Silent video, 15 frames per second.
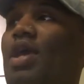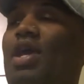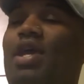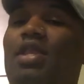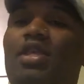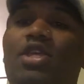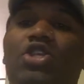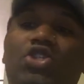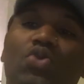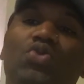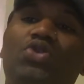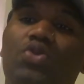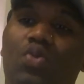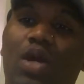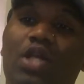and he
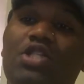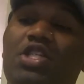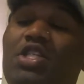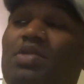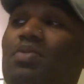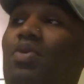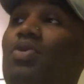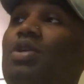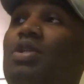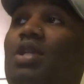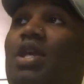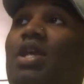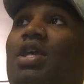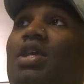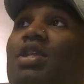shoots her while she's
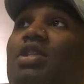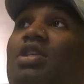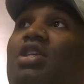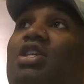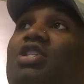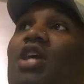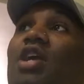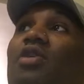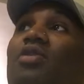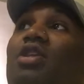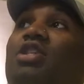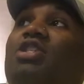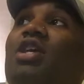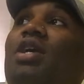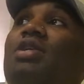smoking, and he shot her
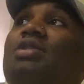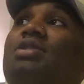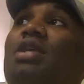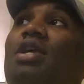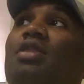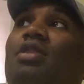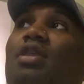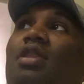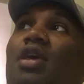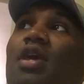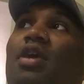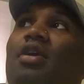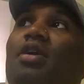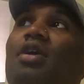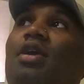the chest and the
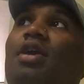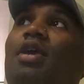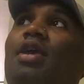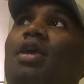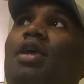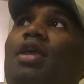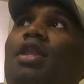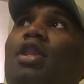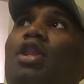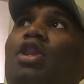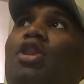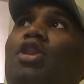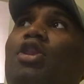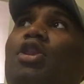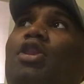neck,
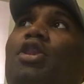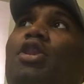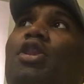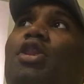and